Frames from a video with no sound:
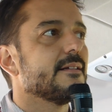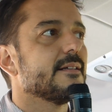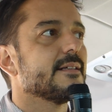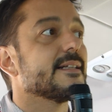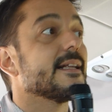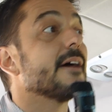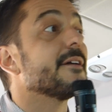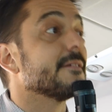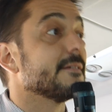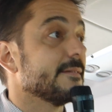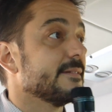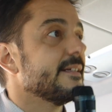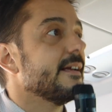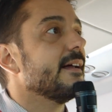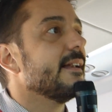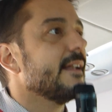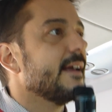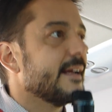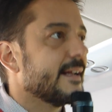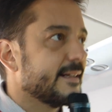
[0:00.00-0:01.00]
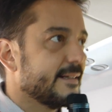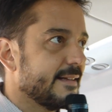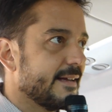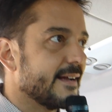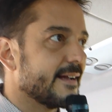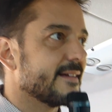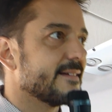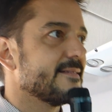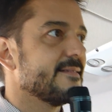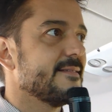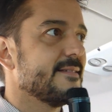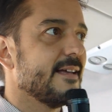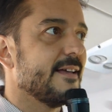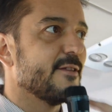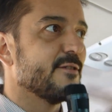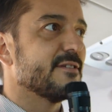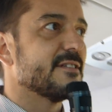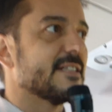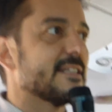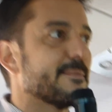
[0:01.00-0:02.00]
subtle, yeah, like they
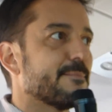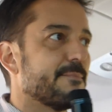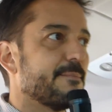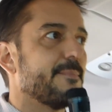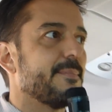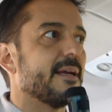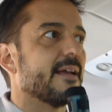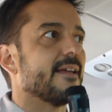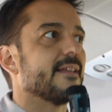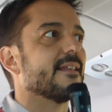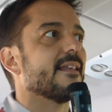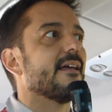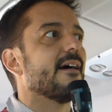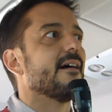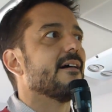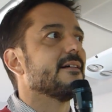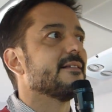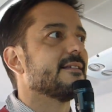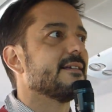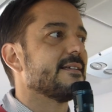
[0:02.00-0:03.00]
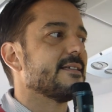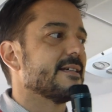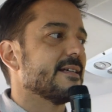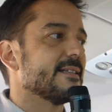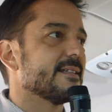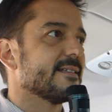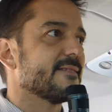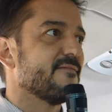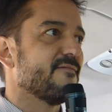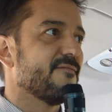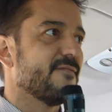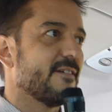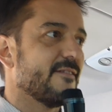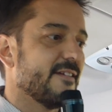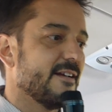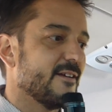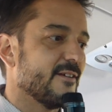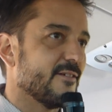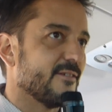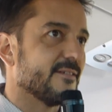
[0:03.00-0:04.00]
don't speak it loud, they just
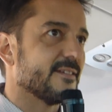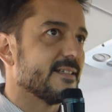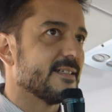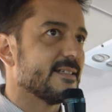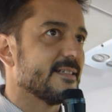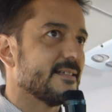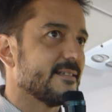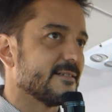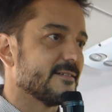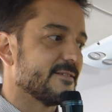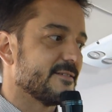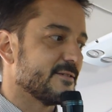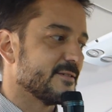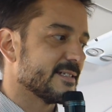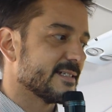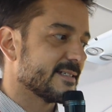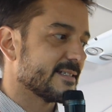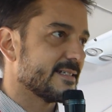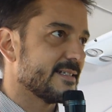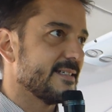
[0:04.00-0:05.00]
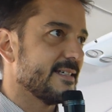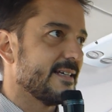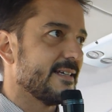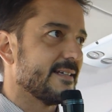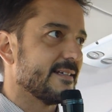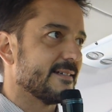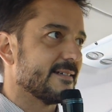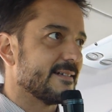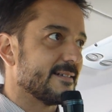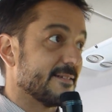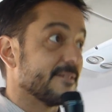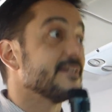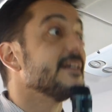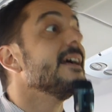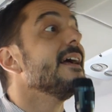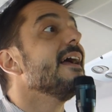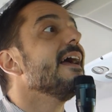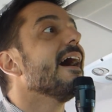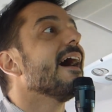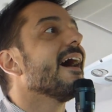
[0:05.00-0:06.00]
very low, they say, no, you stay here,
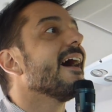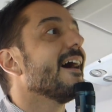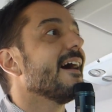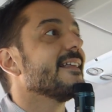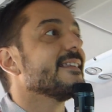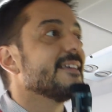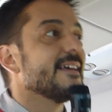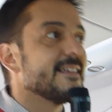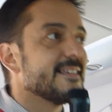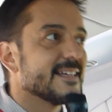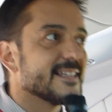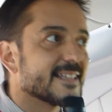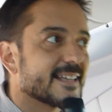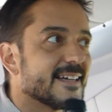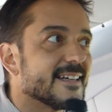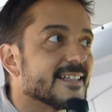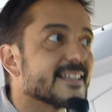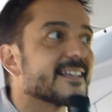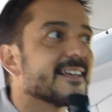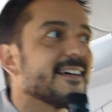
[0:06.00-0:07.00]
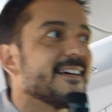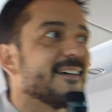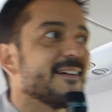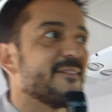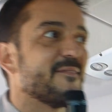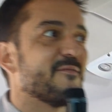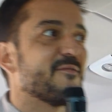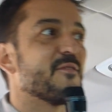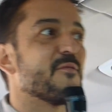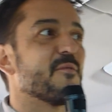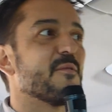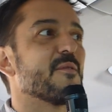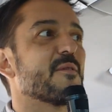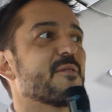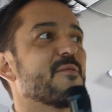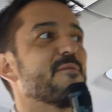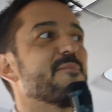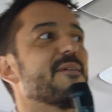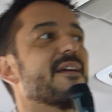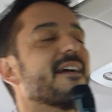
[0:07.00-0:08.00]
and they just get scared for what
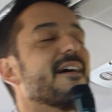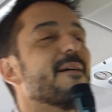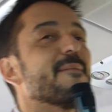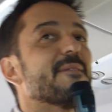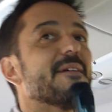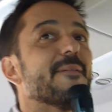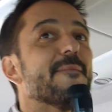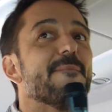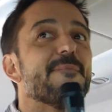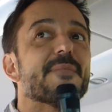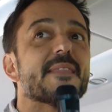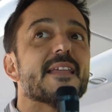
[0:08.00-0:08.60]
could be coming.